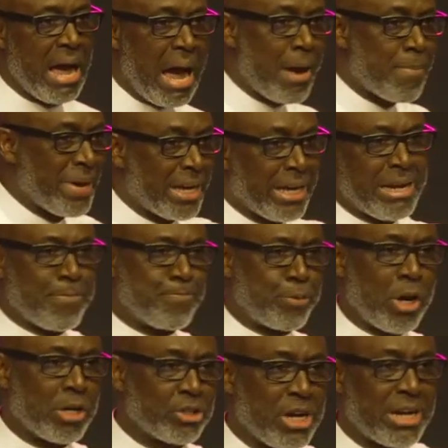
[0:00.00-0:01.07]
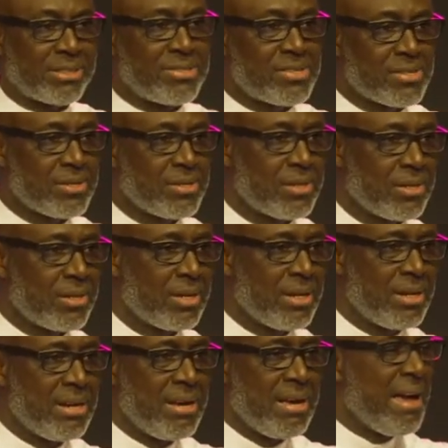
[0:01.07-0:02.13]
I begin a project,
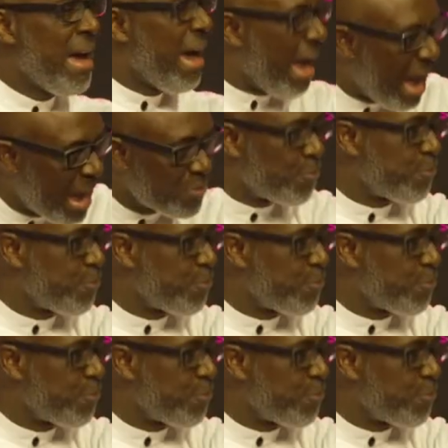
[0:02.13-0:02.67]
I